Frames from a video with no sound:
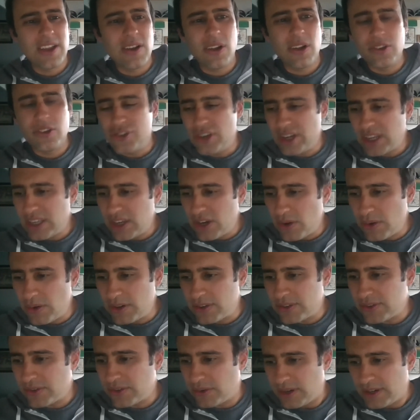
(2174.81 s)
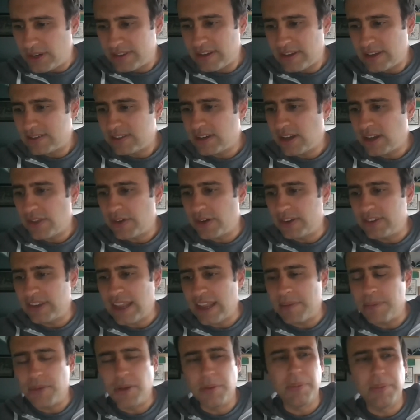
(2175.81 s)
called Giganotosaurus. That's another
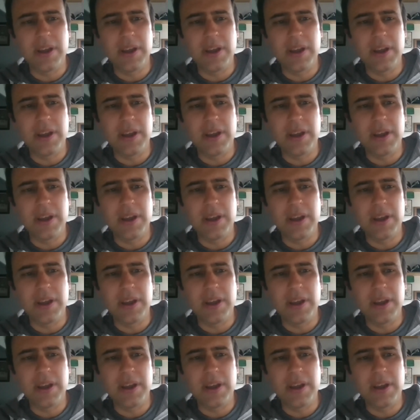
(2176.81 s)
example.